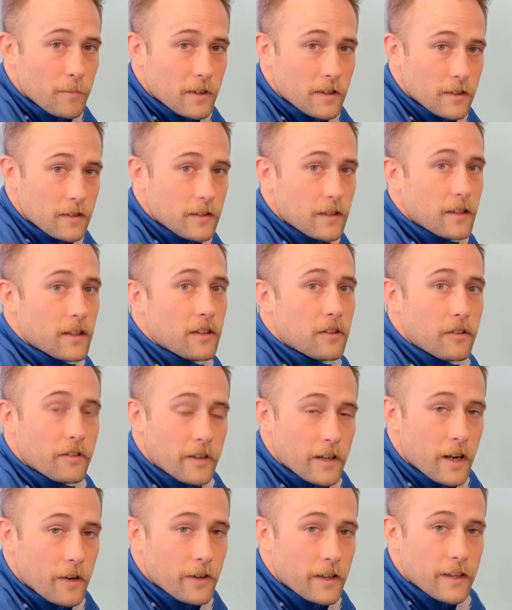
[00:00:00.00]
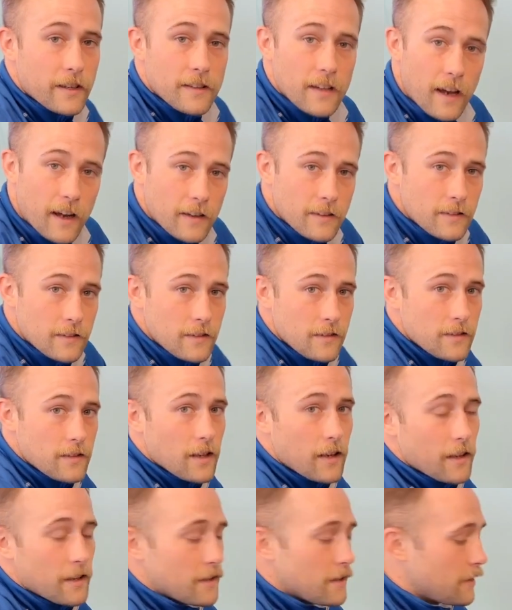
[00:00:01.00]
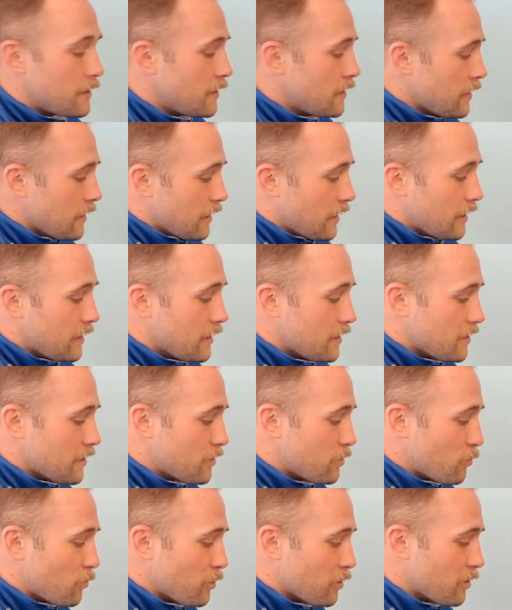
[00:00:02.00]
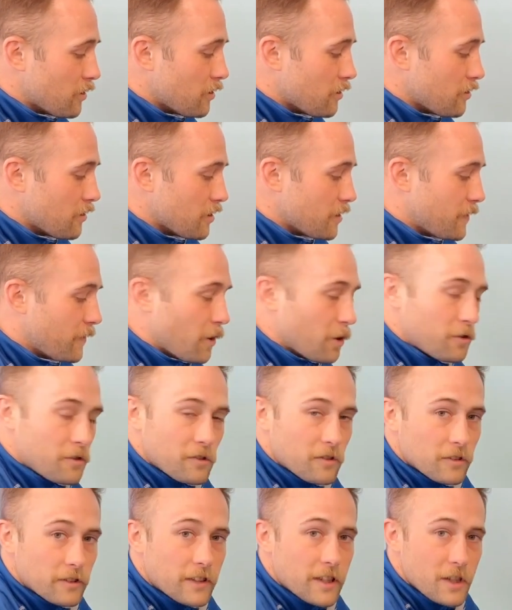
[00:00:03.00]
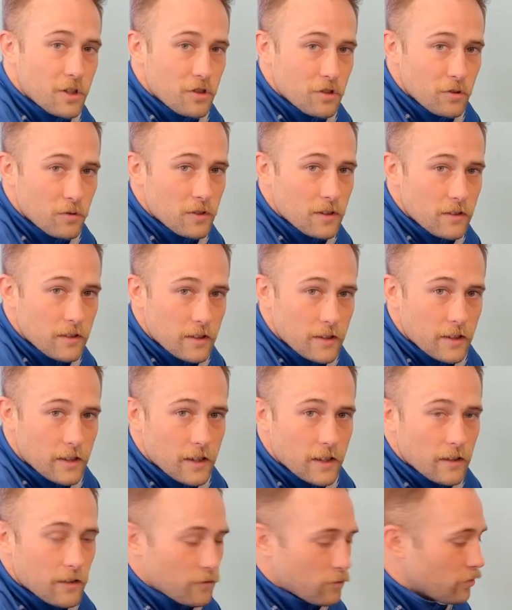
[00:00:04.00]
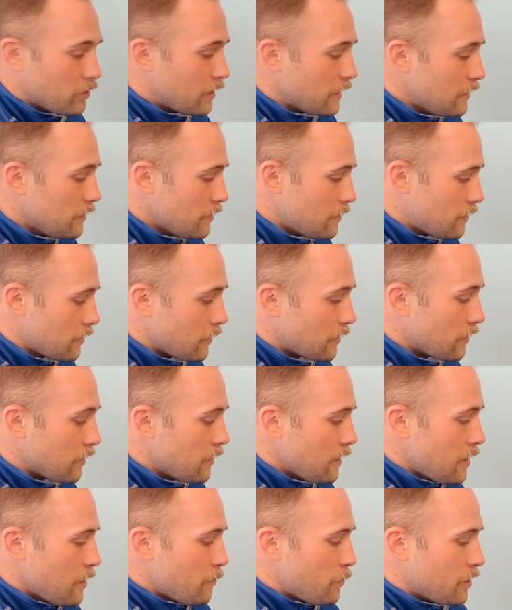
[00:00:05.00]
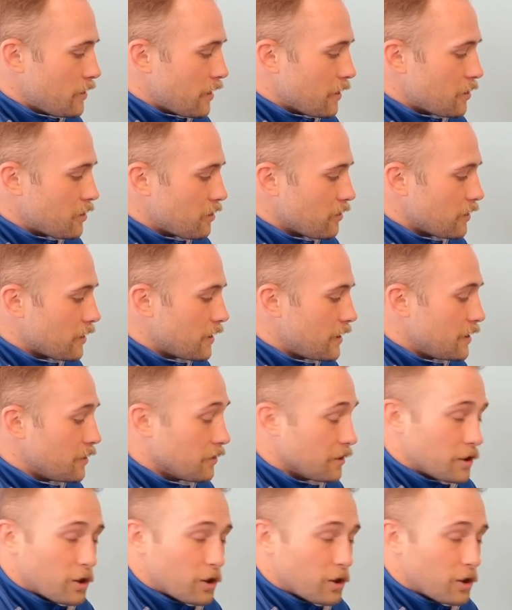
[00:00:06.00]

because it's going to clear out any toxins, any disordered or dysfunctional tissue is going to get released and potentially healed